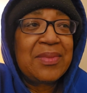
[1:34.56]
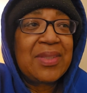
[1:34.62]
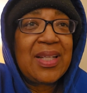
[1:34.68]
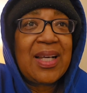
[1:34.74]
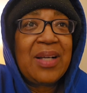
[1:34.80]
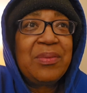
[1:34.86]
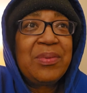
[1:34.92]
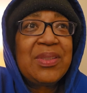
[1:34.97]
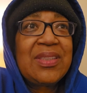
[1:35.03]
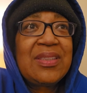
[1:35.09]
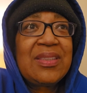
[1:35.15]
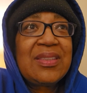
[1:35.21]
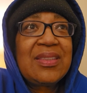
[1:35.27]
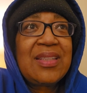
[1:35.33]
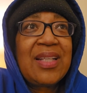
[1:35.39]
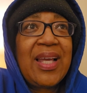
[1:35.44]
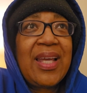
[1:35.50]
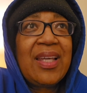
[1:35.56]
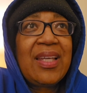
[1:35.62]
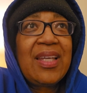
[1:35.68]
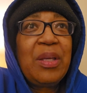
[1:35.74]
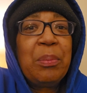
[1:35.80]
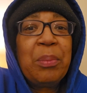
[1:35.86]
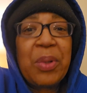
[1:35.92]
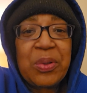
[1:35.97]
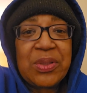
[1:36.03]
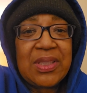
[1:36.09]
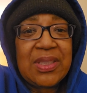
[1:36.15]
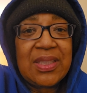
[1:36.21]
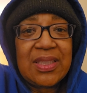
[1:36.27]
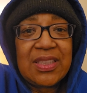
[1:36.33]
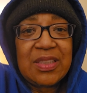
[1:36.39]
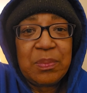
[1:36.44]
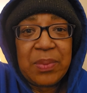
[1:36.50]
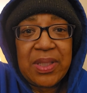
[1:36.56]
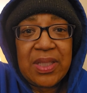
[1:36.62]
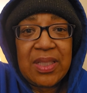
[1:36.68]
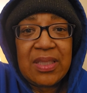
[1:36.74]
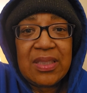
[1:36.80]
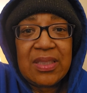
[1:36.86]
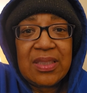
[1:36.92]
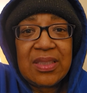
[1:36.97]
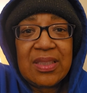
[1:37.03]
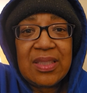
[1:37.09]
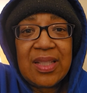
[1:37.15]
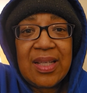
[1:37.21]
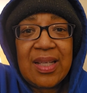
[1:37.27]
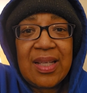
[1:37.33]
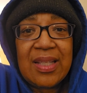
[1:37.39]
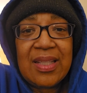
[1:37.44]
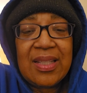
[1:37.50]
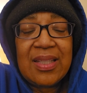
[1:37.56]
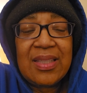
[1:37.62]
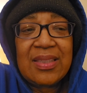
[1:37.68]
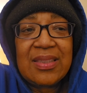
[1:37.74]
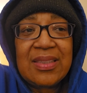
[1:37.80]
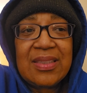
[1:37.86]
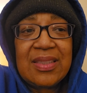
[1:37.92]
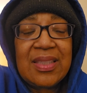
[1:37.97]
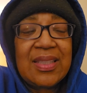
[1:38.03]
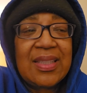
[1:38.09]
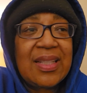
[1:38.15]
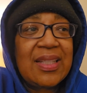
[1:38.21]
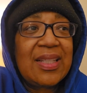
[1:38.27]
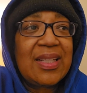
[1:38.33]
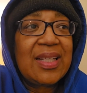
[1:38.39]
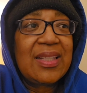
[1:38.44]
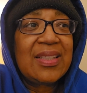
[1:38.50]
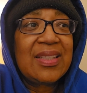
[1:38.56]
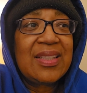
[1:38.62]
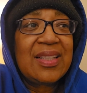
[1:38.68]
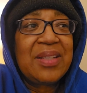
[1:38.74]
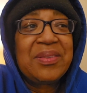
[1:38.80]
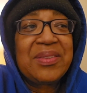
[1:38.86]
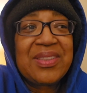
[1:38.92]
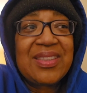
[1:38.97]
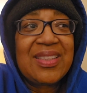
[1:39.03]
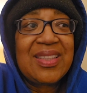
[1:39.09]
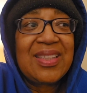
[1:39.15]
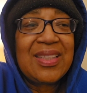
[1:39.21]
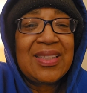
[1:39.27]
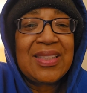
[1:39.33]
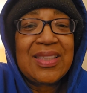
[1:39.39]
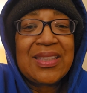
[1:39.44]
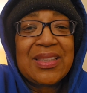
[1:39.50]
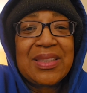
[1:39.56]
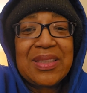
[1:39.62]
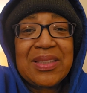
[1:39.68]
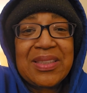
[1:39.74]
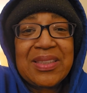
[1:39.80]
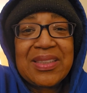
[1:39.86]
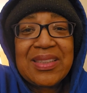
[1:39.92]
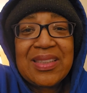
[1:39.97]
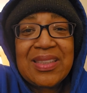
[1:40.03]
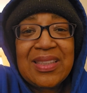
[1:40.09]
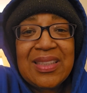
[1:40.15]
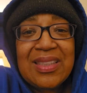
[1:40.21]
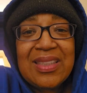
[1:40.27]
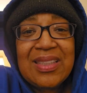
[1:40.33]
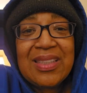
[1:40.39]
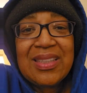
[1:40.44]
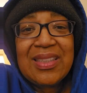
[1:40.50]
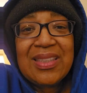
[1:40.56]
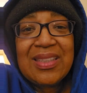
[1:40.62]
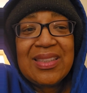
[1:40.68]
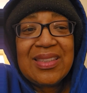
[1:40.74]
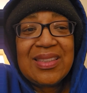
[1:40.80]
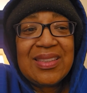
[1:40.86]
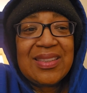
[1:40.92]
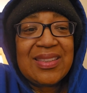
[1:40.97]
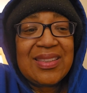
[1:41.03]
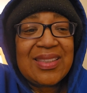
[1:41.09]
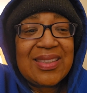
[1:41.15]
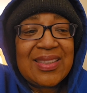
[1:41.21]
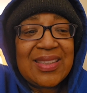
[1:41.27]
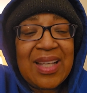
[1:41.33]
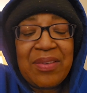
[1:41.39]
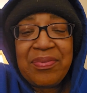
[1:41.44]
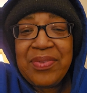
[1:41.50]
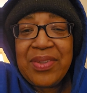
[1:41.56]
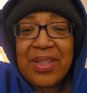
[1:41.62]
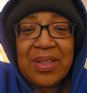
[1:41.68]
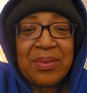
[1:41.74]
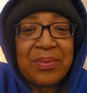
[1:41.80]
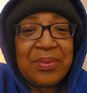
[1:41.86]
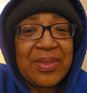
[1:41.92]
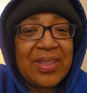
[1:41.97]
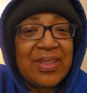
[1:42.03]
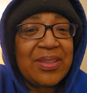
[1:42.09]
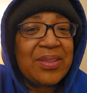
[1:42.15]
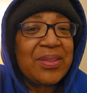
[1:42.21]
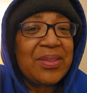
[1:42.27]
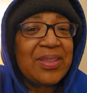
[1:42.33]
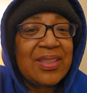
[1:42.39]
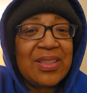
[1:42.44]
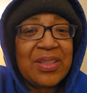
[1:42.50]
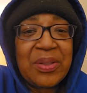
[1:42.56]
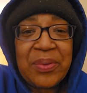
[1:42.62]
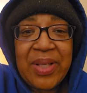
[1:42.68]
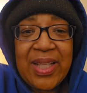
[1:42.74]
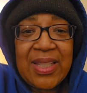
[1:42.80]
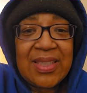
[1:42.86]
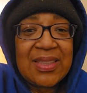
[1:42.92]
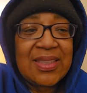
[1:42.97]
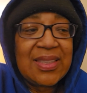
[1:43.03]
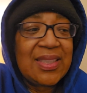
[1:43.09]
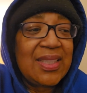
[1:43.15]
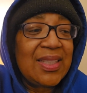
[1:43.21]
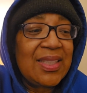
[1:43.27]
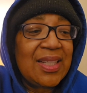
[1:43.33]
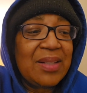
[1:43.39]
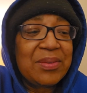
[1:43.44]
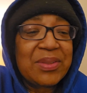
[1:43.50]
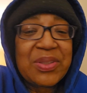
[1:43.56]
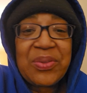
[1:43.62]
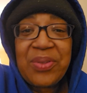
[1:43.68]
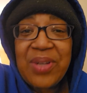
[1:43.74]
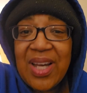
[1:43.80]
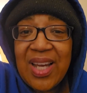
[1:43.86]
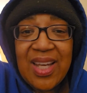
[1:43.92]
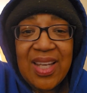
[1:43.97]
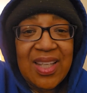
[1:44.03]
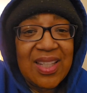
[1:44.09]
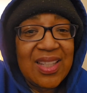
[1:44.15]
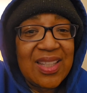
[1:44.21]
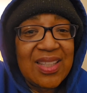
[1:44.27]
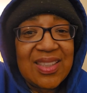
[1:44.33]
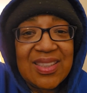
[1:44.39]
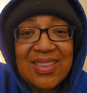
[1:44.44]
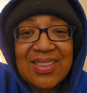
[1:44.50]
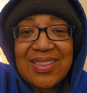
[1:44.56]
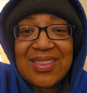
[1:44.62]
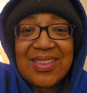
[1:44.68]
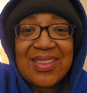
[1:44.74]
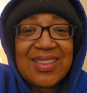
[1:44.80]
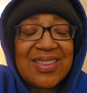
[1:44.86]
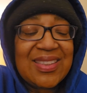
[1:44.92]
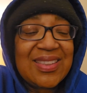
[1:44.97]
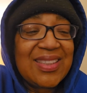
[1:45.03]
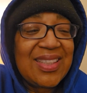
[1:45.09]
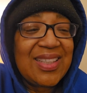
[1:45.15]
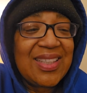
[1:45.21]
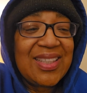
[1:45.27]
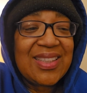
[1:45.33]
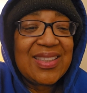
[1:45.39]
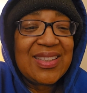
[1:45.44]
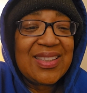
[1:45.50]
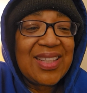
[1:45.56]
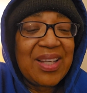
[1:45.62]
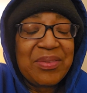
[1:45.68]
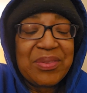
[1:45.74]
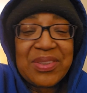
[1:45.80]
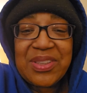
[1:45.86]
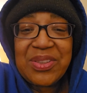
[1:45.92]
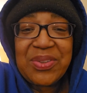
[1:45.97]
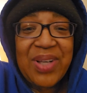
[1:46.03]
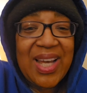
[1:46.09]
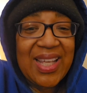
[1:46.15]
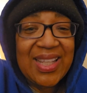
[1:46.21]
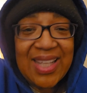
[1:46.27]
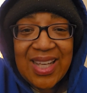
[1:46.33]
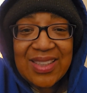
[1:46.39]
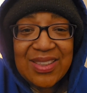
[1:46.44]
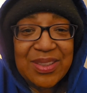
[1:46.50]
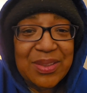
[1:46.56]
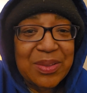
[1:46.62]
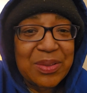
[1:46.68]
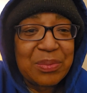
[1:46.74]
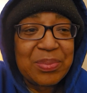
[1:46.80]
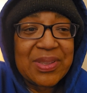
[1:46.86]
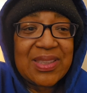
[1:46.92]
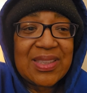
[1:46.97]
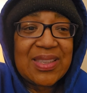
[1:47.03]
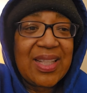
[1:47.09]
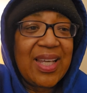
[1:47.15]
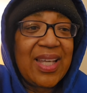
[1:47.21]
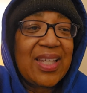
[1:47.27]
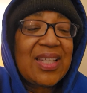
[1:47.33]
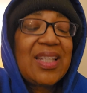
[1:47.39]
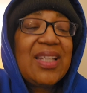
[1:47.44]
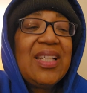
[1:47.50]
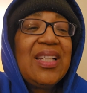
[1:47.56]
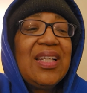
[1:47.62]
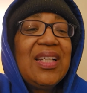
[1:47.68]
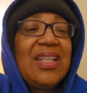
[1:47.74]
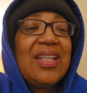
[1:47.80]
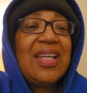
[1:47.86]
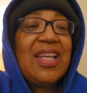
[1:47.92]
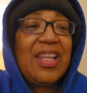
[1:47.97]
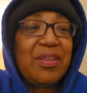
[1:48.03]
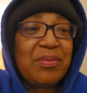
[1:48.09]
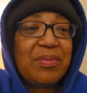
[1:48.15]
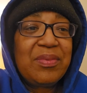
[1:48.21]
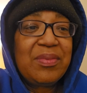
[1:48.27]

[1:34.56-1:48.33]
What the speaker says: I was like emotionally spent, and in addition to just not feeling well and no energy, and I was crying, and I was trying not to, but it's like it.